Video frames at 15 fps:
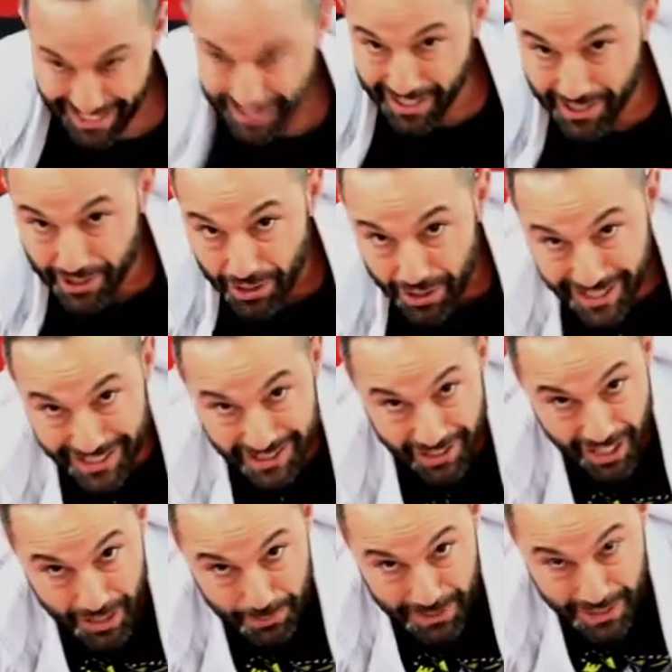under. It's
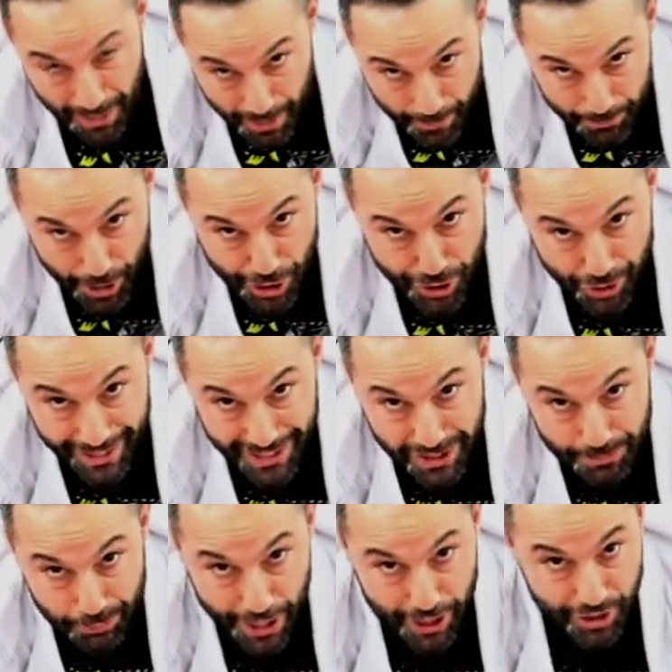gotta be pressure against
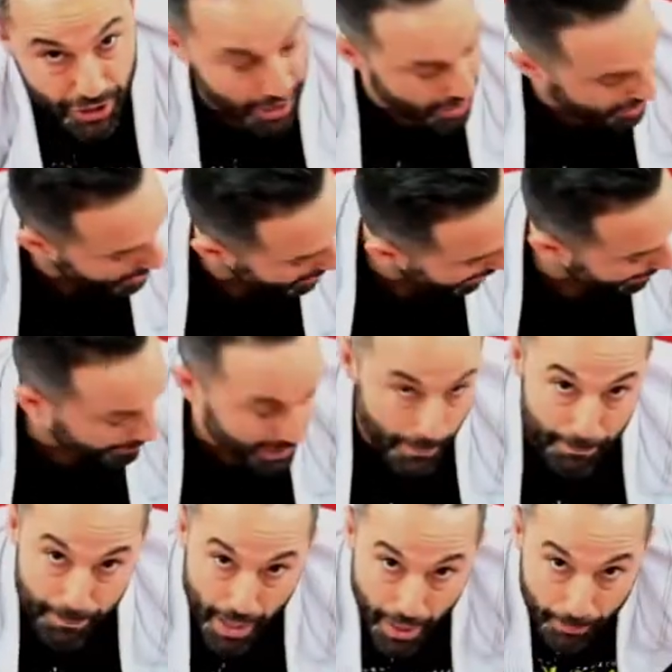pressure. I'm gonna
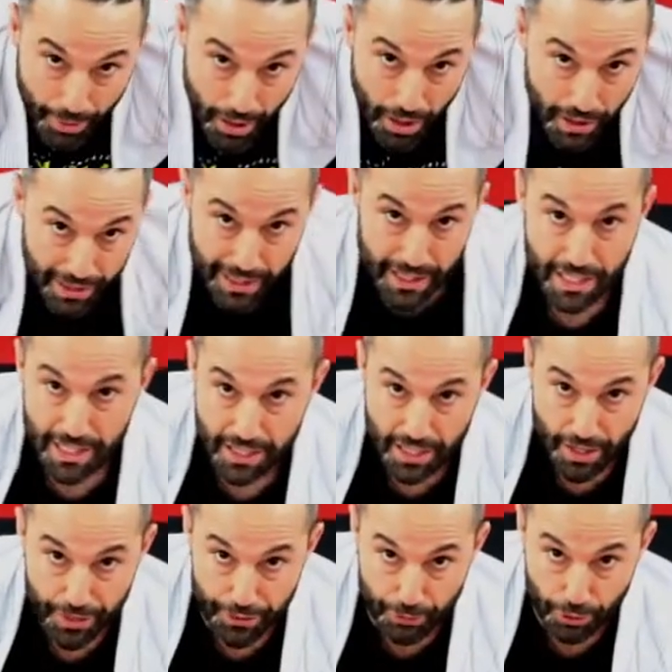bump
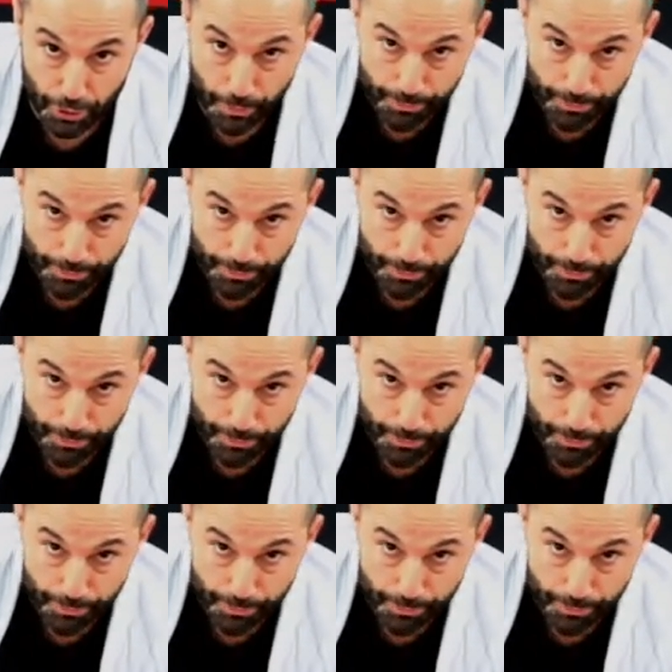through.